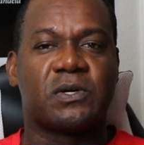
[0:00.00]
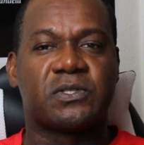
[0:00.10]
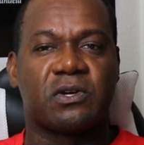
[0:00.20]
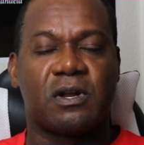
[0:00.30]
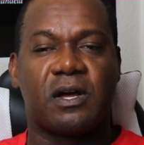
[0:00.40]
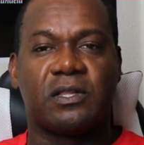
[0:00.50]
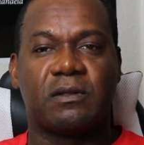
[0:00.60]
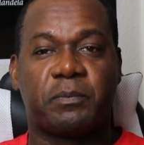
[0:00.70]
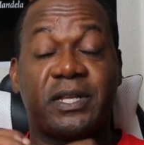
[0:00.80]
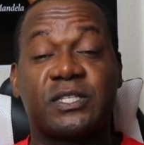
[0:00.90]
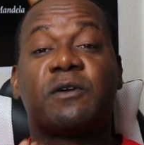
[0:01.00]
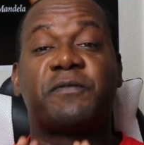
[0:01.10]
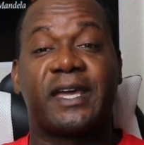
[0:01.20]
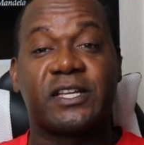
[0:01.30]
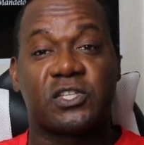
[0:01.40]
don't turn on, please
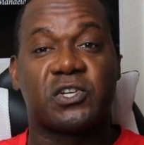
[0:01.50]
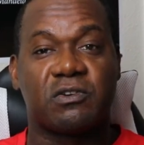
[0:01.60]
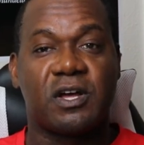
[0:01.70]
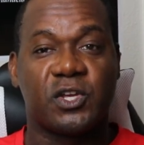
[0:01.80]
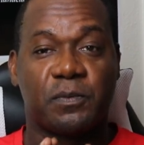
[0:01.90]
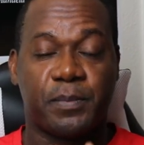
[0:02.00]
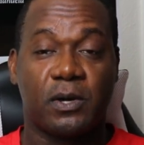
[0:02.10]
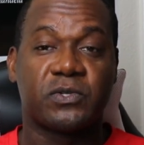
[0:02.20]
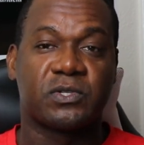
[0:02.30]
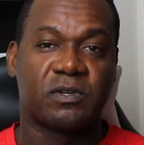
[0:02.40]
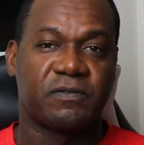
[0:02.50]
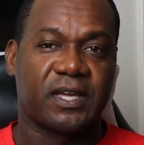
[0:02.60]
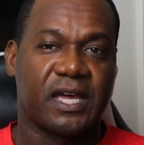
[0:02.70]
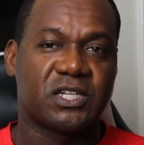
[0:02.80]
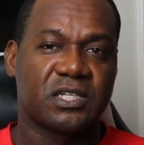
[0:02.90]
don't forget to turn on your post
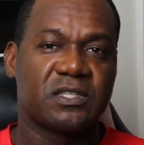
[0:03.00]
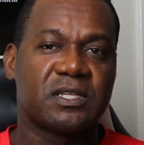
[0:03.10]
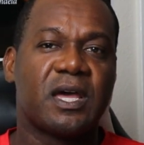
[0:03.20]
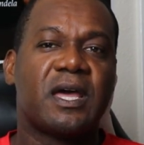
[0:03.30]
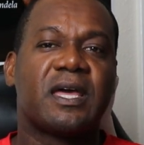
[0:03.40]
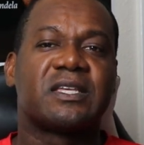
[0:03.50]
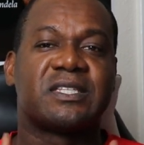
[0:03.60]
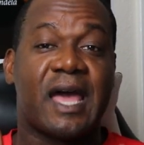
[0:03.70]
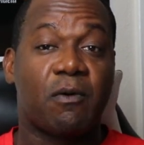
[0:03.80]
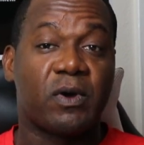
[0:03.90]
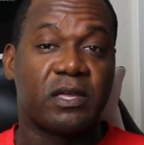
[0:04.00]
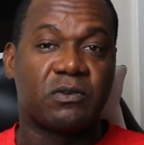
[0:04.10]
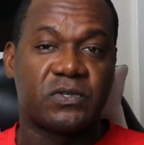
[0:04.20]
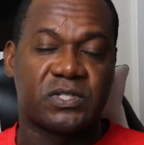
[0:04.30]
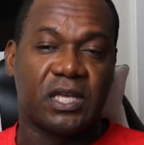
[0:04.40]
notifications because that way
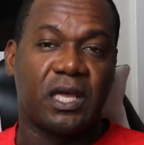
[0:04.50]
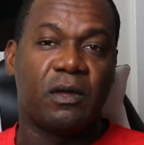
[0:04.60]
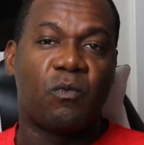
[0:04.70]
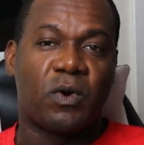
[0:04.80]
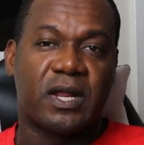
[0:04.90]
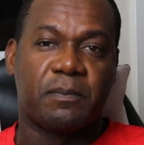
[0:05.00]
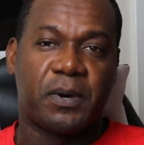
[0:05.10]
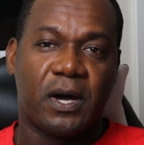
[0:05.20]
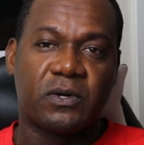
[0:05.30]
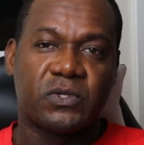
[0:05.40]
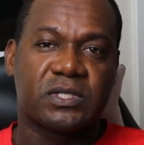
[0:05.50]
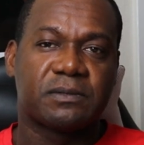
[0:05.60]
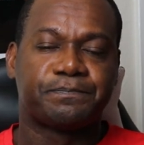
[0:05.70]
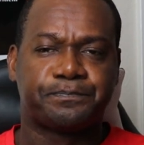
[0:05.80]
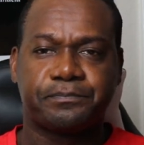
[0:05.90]
you'll see when I
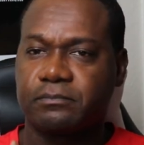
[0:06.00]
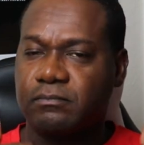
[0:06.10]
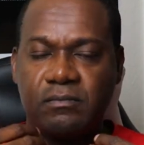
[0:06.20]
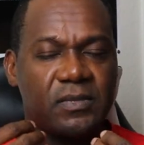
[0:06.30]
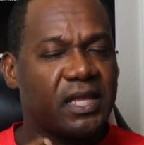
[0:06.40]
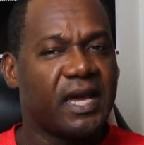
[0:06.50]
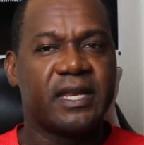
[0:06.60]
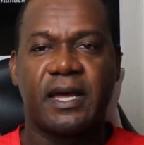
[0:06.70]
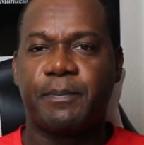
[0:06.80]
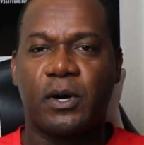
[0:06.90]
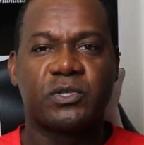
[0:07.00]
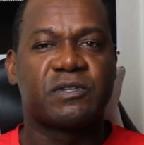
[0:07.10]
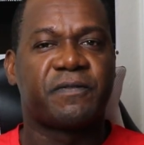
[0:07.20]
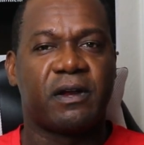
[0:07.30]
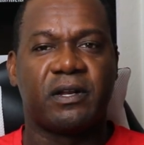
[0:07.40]
post and I
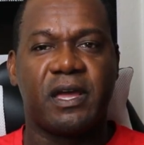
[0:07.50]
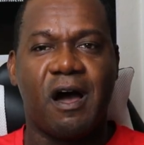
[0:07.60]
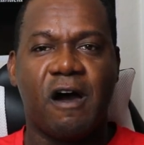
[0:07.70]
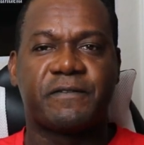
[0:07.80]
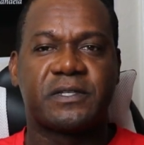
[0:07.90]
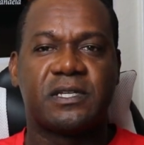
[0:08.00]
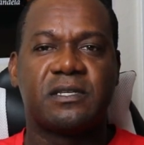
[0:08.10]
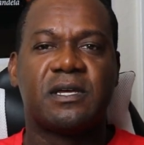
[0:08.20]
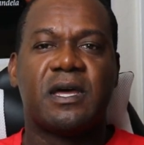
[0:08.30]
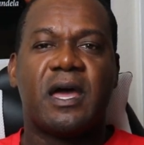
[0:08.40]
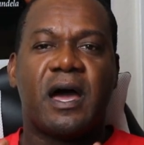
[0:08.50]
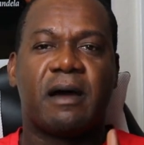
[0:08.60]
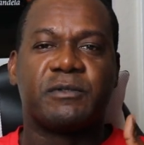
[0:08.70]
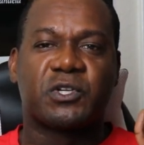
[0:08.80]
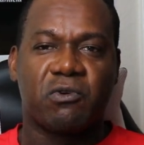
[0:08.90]
post fairly often.
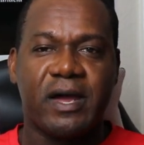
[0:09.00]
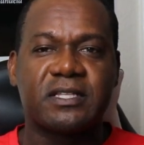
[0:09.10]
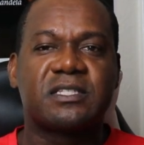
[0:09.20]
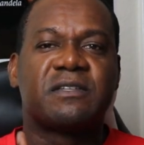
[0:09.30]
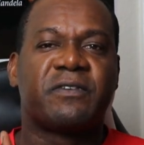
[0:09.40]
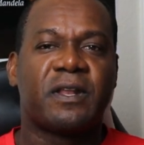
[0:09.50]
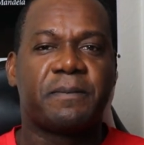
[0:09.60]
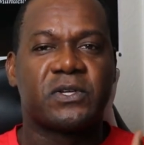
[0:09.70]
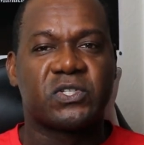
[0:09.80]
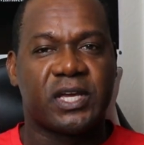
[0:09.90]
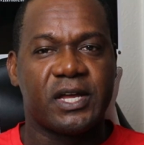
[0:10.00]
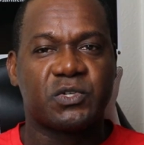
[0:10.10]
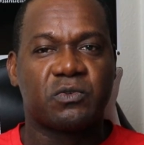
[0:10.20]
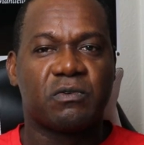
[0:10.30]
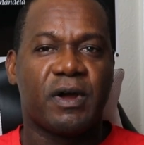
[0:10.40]
I'm trying to develop a
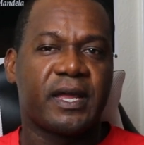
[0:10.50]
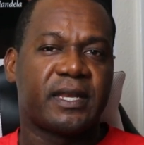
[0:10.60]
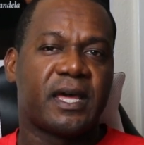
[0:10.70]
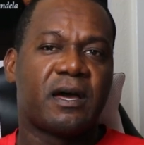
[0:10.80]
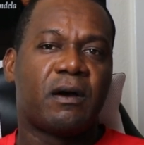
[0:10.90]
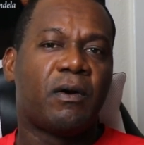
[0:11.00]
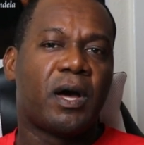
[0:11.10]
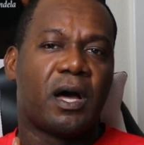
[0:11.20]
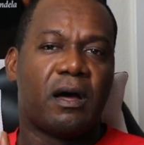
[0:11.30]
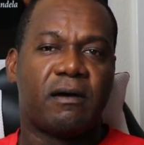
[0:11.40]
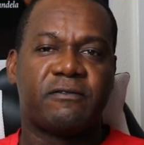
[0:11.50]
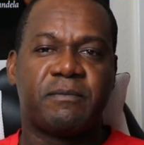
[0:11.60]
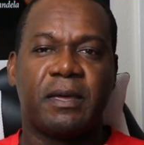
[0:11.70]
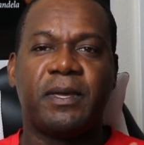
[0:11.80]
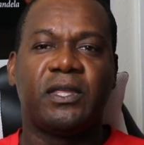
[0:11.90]
schedule right now of
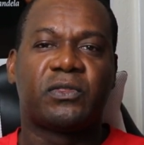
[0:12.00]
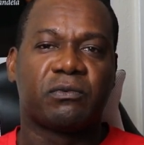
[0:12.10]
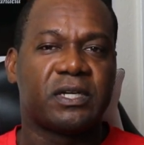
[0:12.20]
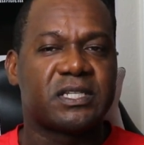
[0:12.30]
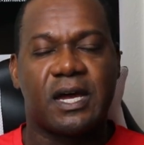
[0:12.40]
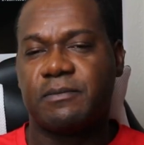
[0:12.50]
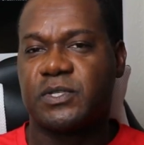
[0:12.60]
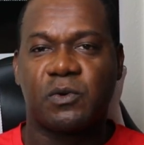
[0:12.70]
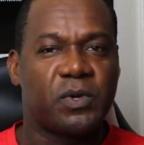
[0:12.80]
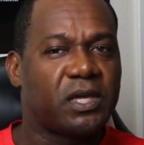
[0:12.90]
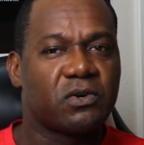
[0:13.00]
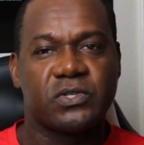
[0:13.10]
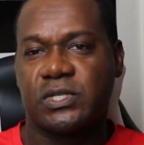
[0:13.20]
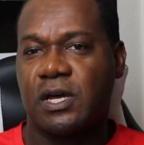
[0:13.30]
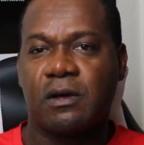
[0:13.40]
maybe three times a week
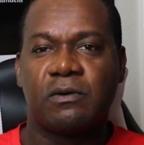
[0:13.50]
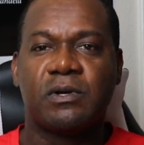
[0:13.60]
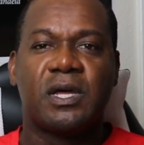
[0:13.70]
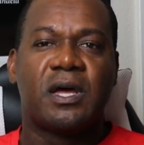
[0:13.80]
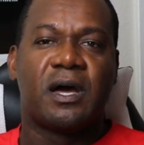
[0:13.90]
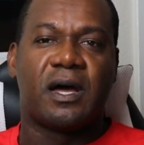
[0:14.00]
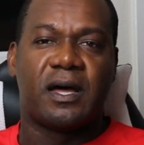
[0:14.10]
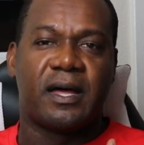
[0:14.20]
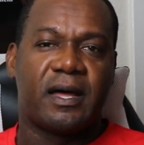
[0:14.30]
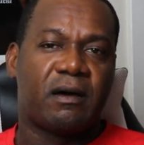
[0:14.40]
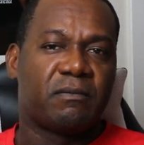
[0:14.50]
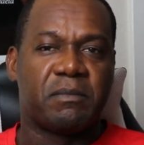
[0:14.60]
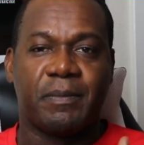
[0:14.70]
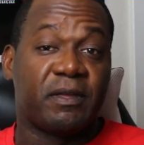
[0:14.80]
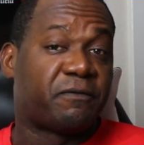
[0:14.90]
or so, uh,
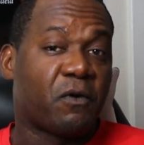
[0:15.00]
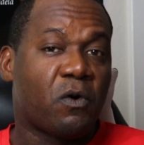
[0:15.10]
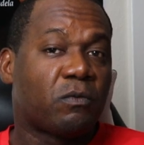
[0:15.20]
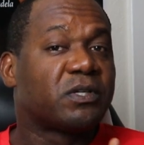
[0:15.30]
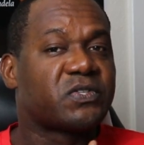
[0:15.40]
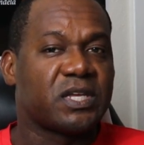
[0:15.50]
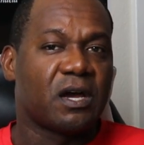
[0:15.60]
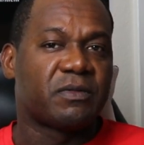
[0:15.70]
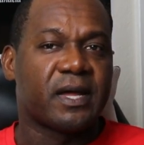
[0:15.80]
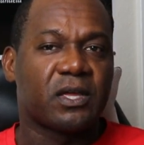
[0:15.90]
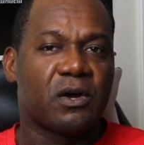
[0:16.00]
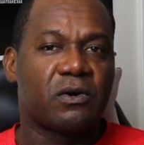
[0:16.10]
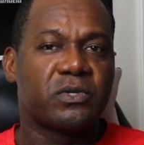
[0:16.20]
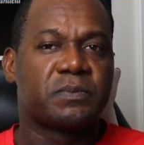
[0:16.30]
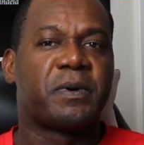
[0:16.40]
maybe four. We'll see how that
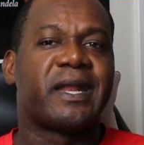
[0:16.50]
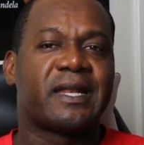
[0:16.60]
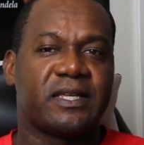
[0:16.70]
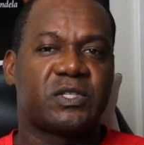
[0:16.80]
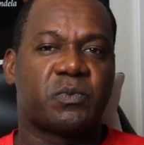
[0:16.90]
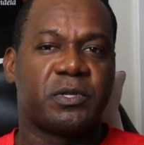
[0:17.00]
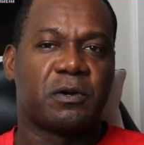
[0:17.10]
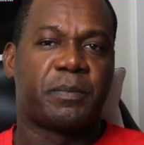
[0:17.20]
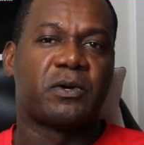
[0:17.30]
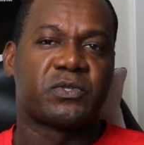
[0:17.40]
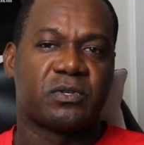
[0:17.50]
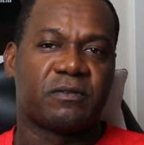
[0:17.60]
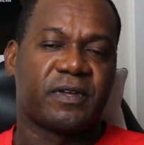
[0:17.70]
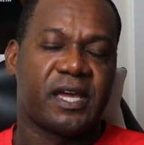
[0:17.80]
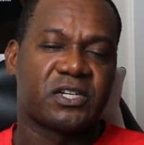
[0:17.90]
goes, but at least when your post
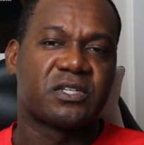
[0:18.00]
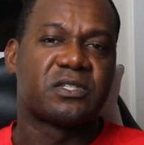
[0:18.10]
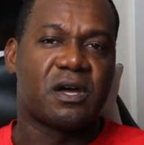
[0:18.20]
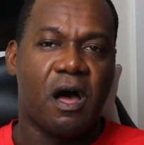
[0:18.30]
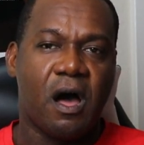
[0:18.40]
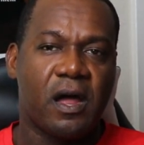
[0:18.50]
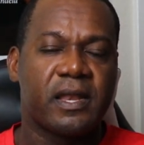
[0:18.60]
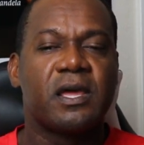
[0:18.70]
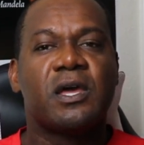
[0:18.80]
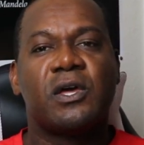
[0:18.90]
notifications are on,